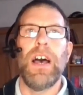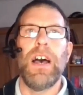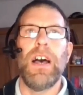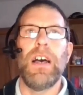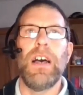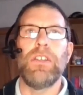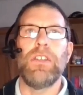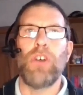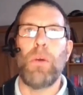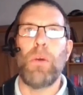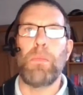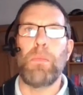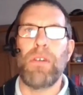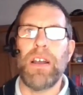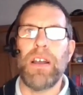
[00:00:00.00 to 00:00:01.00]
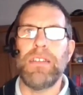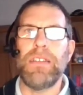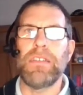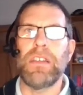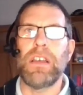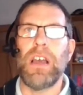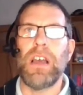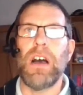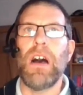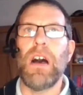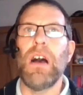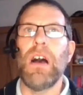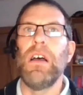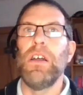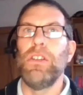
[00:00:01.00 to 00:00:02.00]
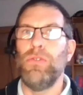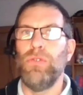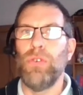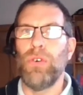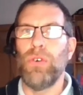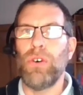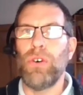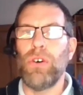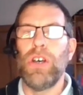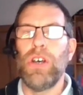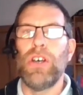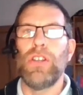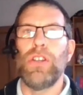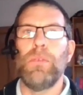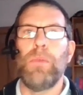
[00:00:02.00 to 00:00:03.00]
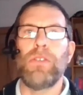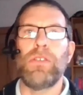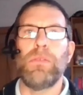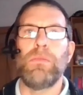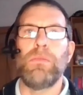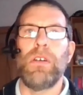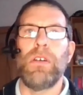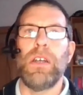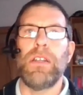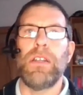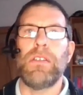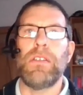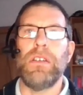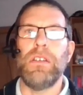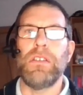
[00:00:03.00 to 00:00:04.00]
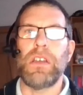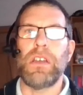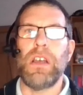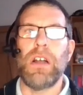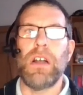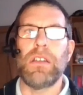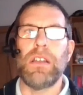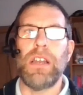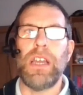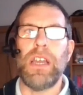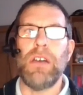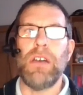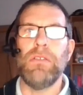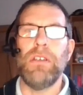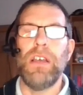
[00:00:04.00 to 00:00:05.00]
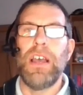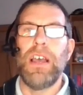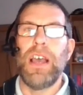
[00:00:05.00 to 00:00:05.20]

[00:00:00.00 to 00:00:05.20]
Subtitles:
The top right is the Gare du Nord, the bottom right is the Gare de Lyon,